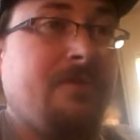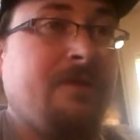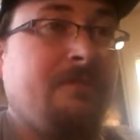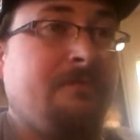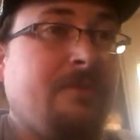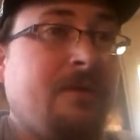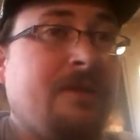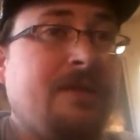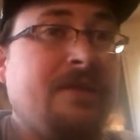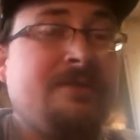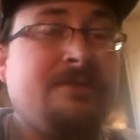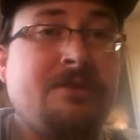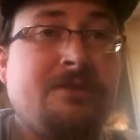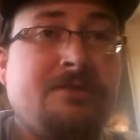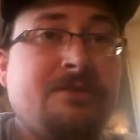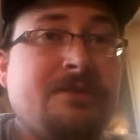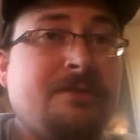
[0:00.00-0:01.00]
but it
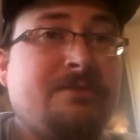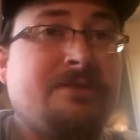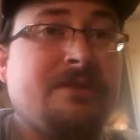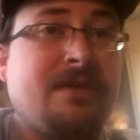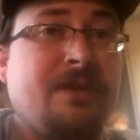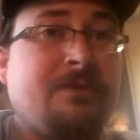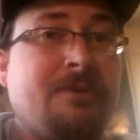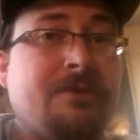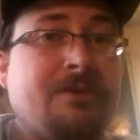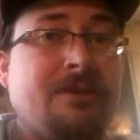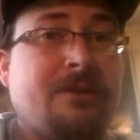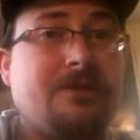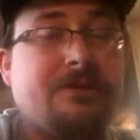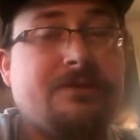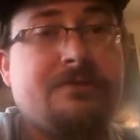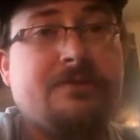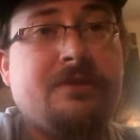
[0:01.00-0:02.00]
still seems kind of
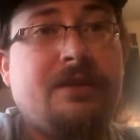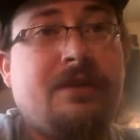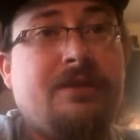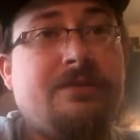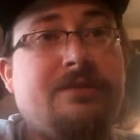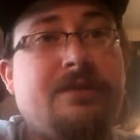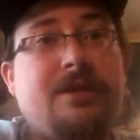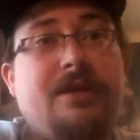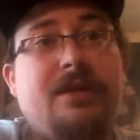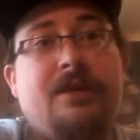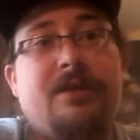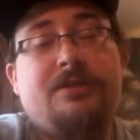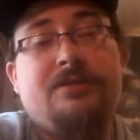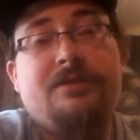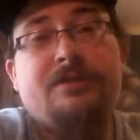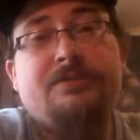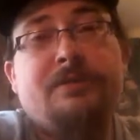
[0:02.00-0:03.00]
ridiculous that
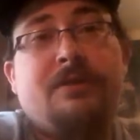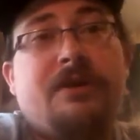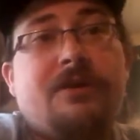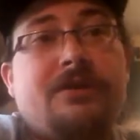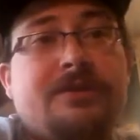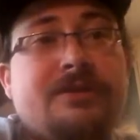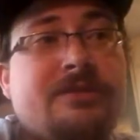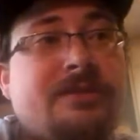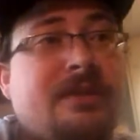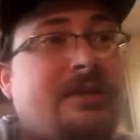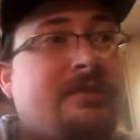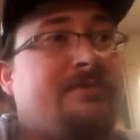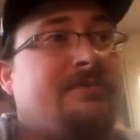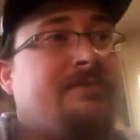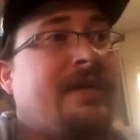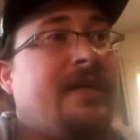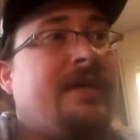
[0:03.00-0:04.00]
just because, like,
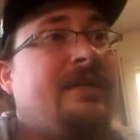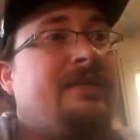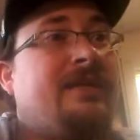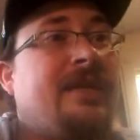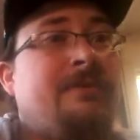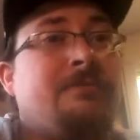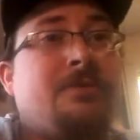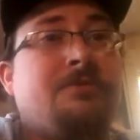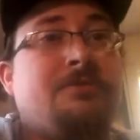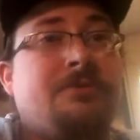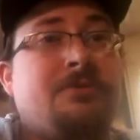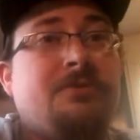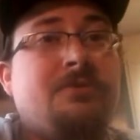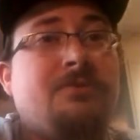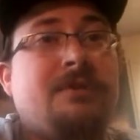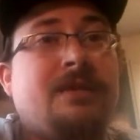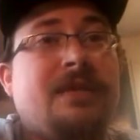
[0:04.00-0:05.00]
if Cain came up to
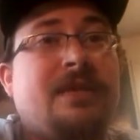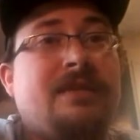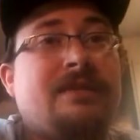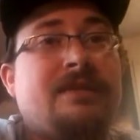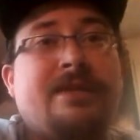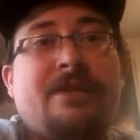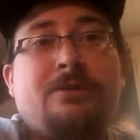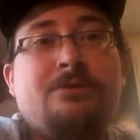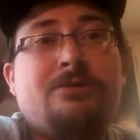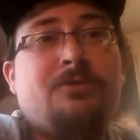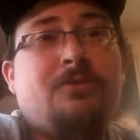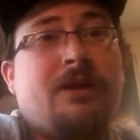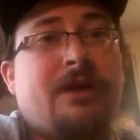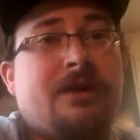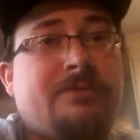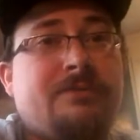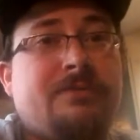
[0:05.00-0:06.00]
you and killed your
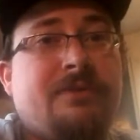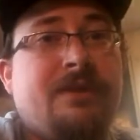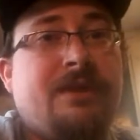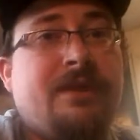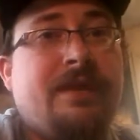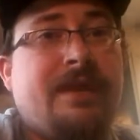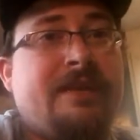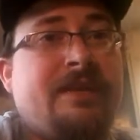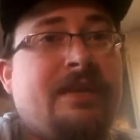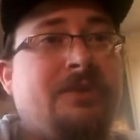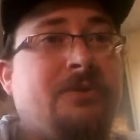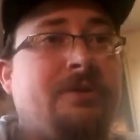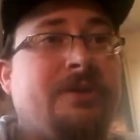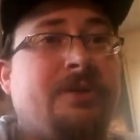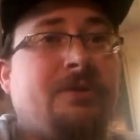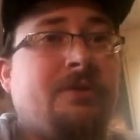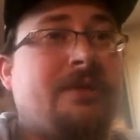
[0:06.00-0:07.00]
wife, and then you
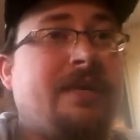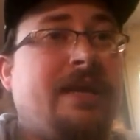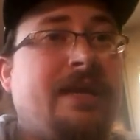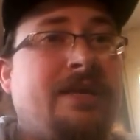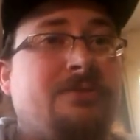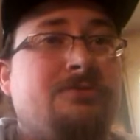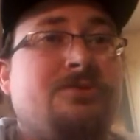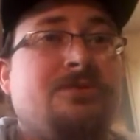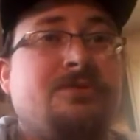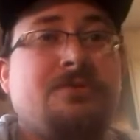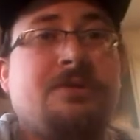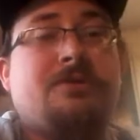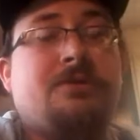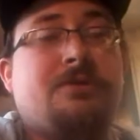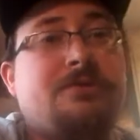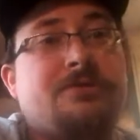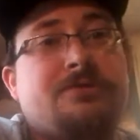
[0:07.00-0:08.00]
killed Cain, you still get
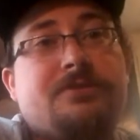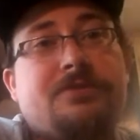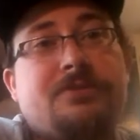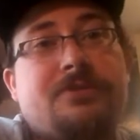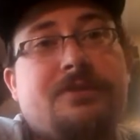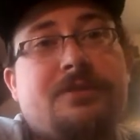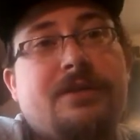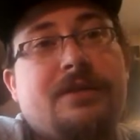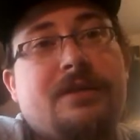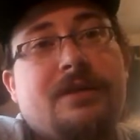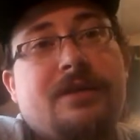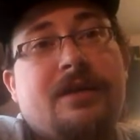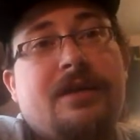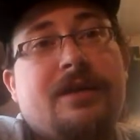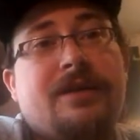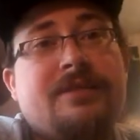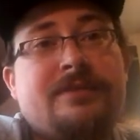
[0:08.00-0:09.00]
cursed
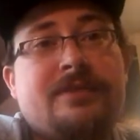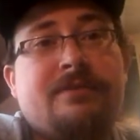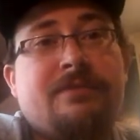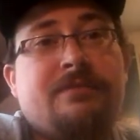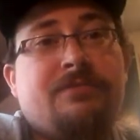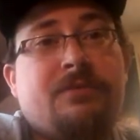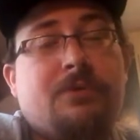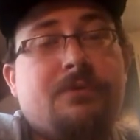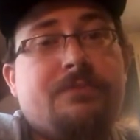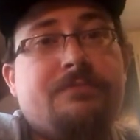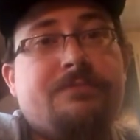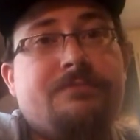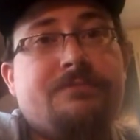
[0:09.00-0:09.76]
sevenfold.